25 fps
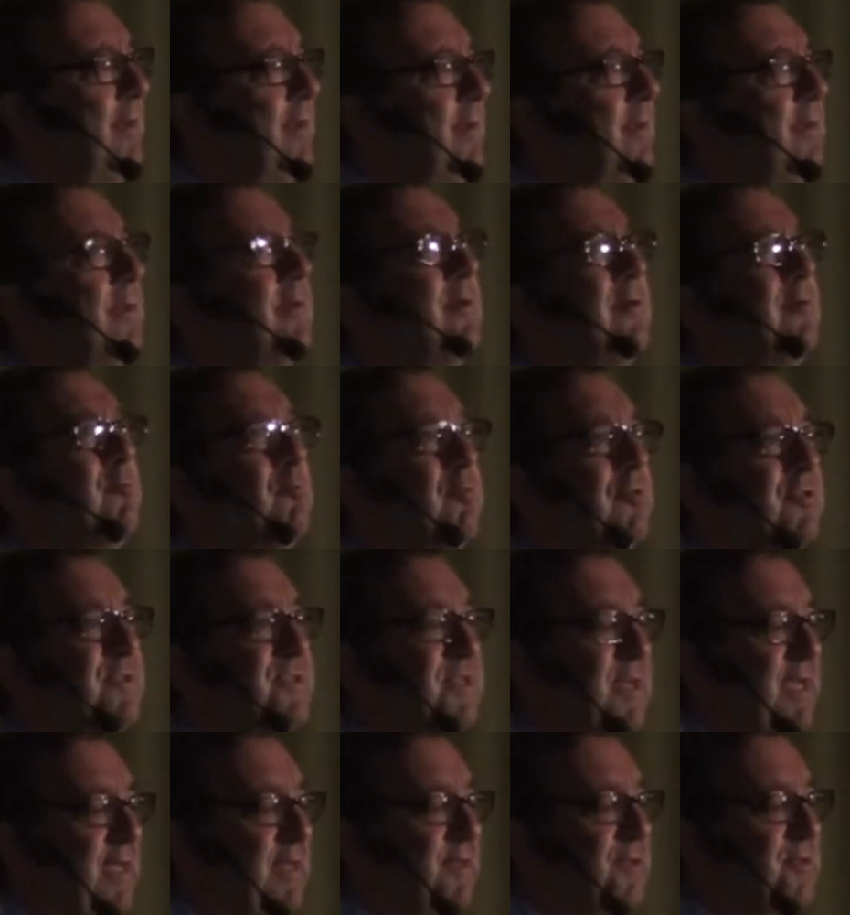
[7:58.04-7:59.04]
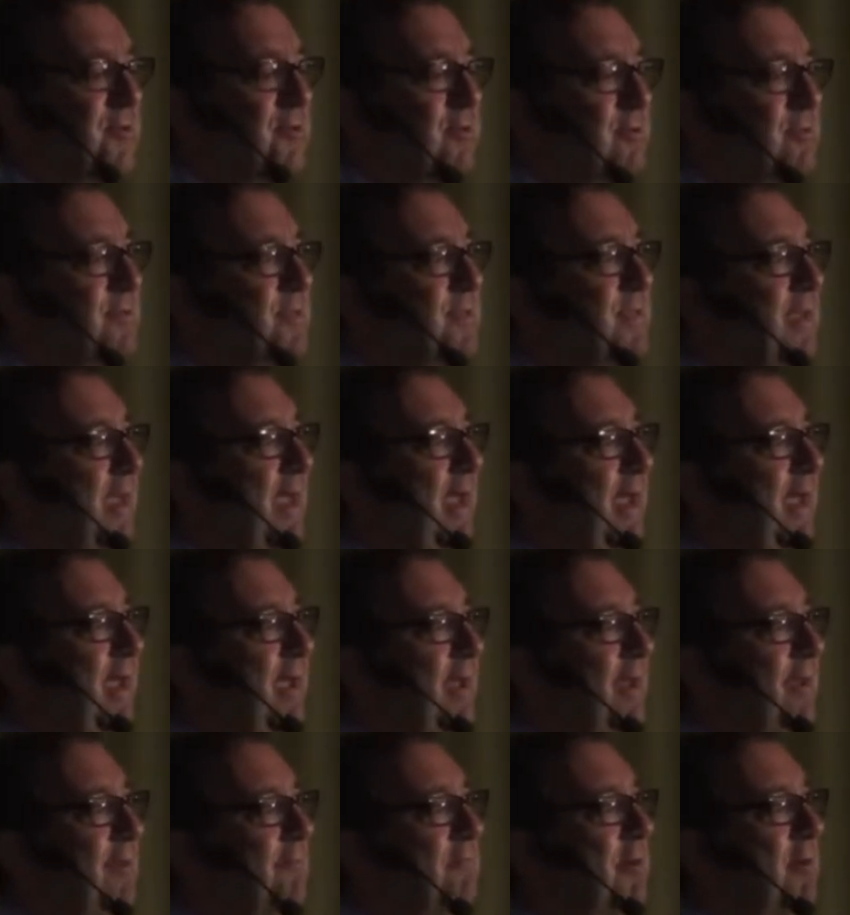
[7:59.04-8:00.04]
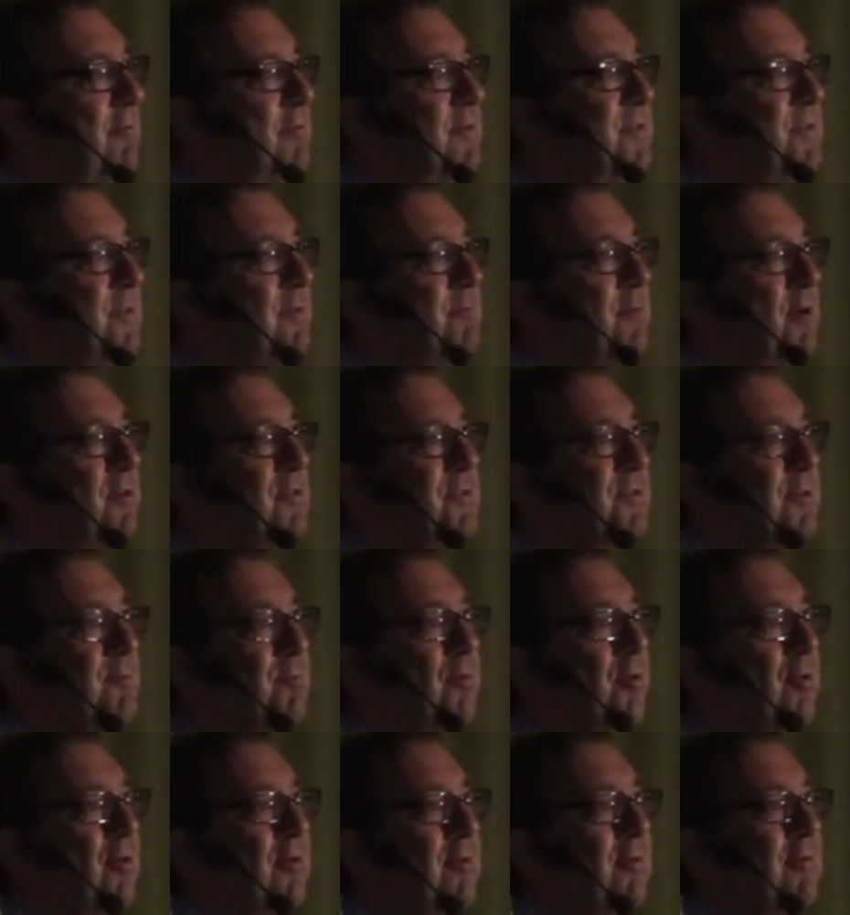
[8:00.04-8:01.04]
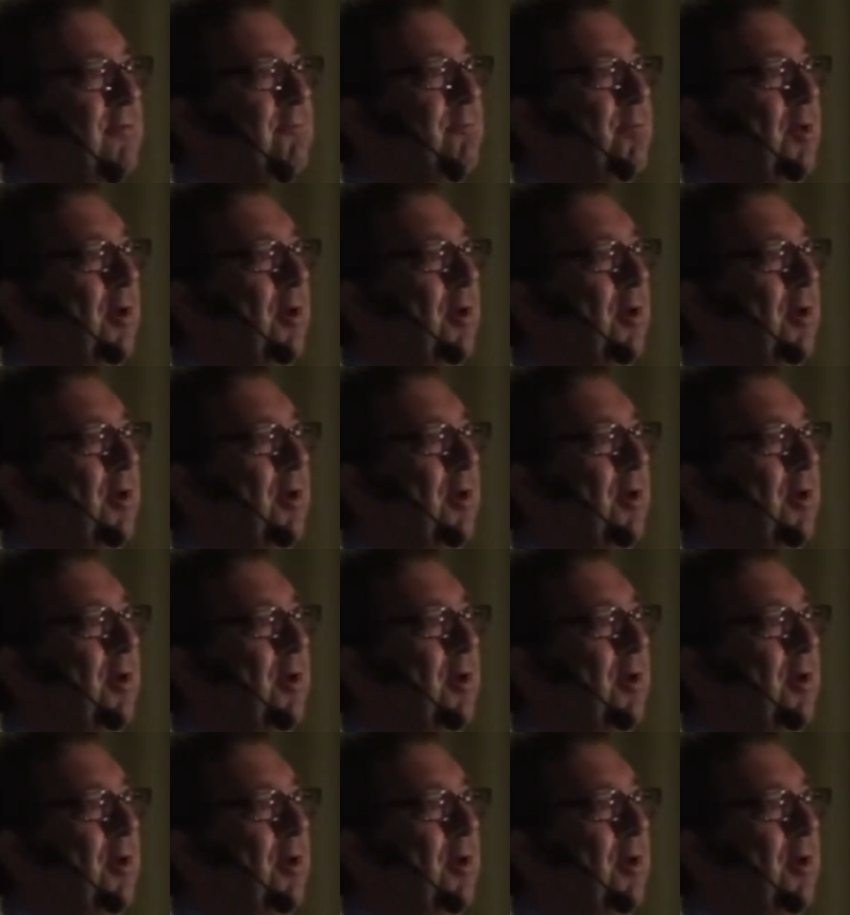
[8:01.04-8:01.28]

procedures, and what was the most important part?